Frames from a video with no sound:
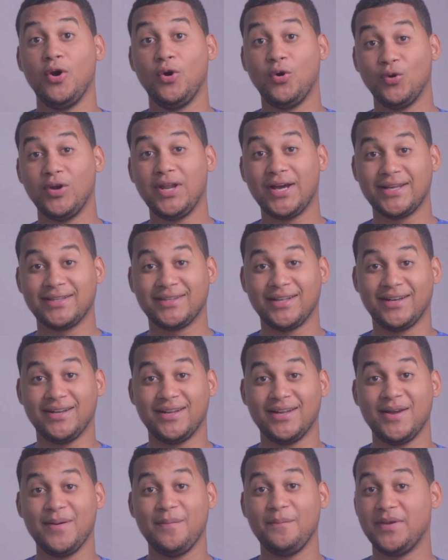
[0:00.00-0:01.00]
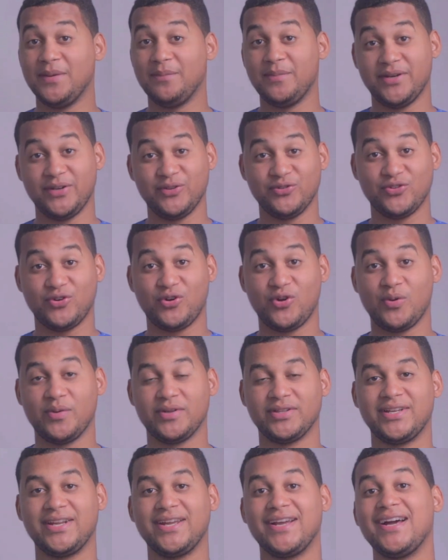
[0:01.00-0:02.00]
Hello, how are you? Welcome to a new
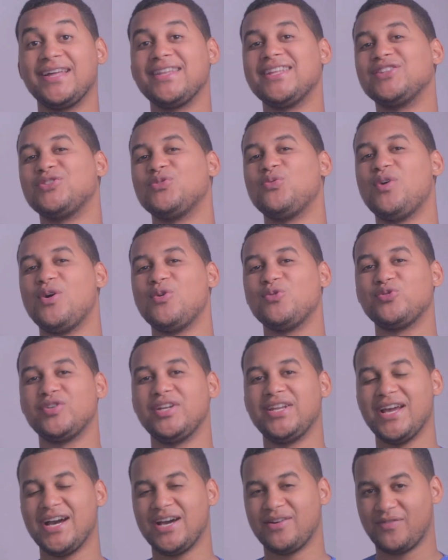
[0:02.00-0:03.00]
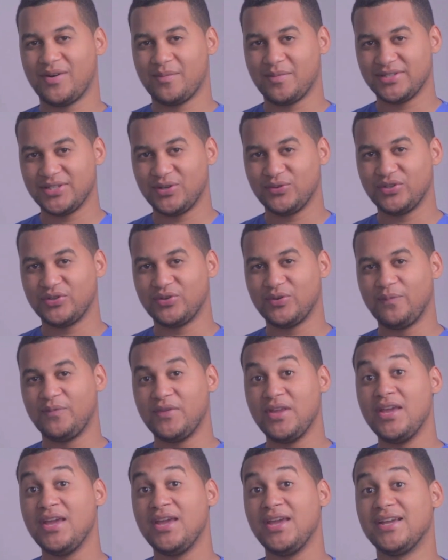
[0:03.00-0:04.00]
installment of your Pharmacy Assistant.
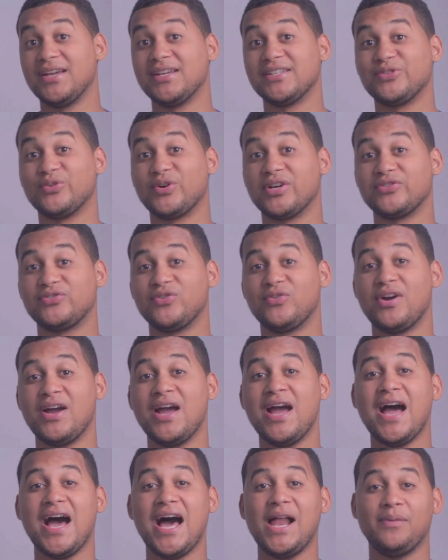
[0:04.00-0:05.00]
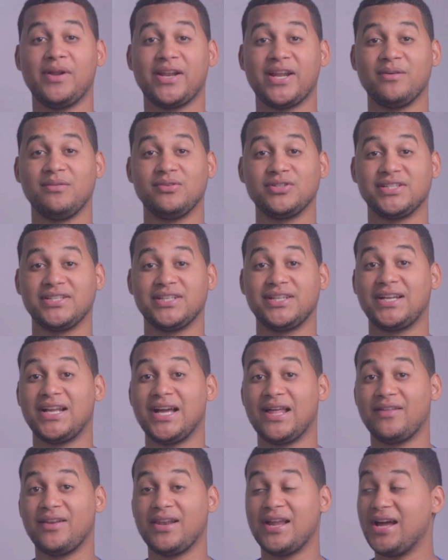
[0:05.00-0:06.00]
On this occasion, we would talk about what it is
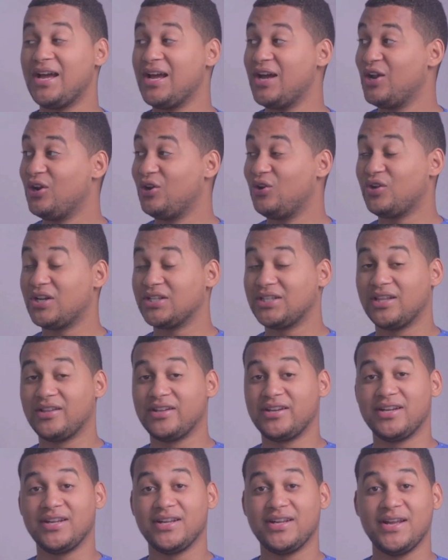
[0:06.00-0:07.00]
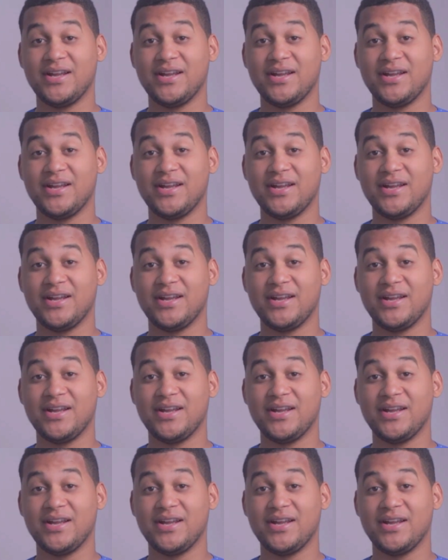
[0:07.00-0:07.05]
used for and how it is used.